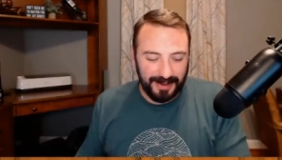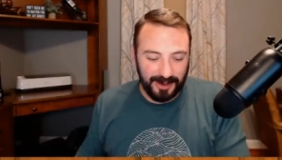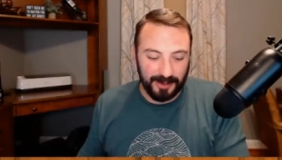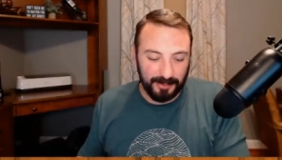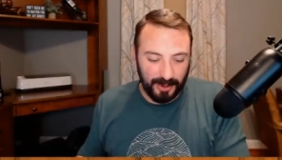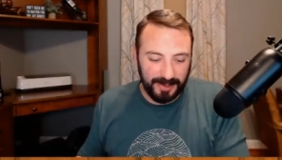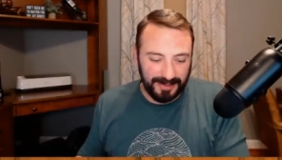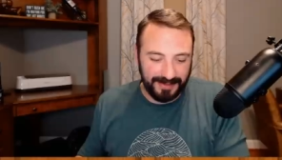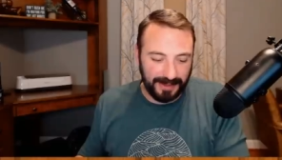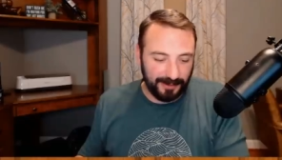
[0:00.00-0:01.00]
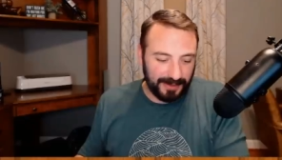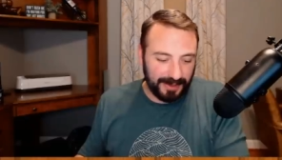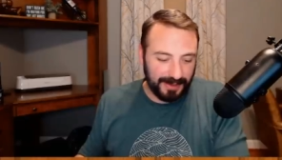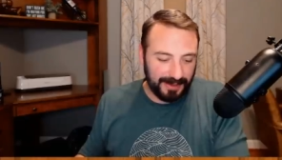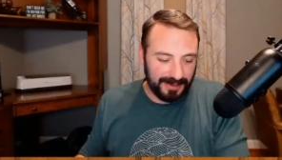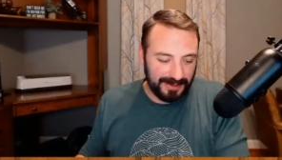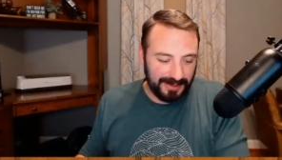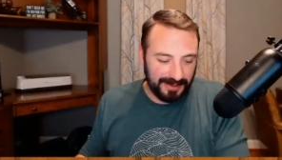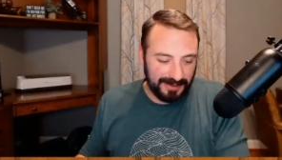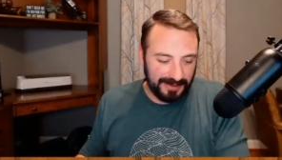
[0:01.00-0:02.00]
or moment, they looked like uh,
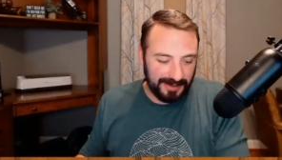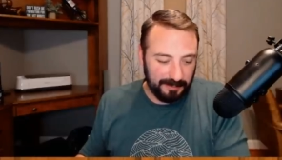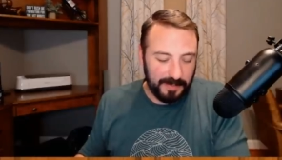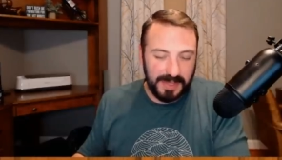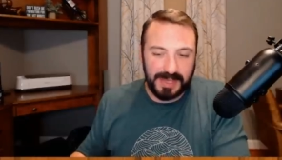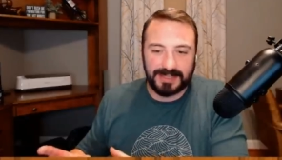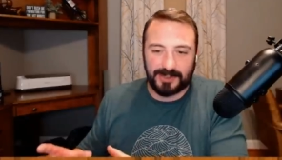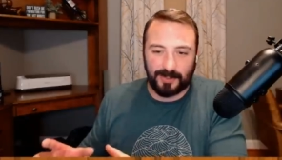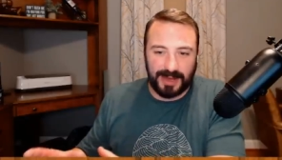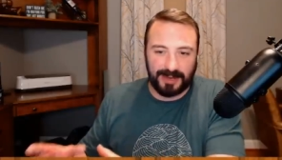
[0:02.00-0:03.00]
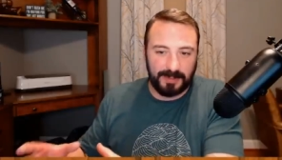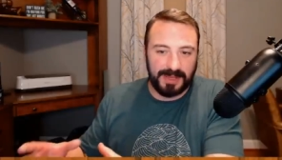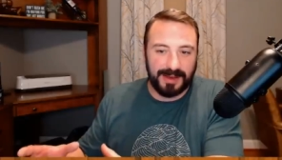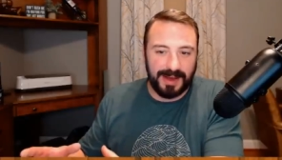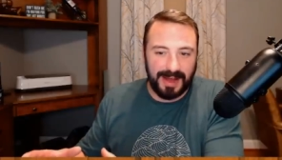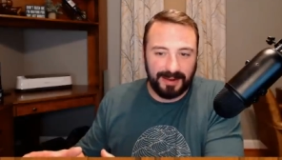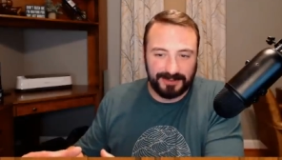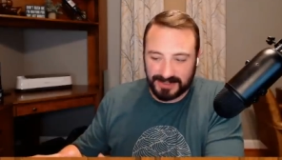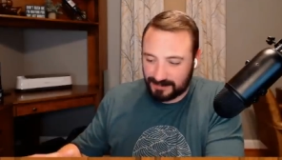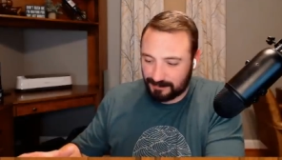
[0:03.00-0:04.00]
uh, uh bees around a beehive. Just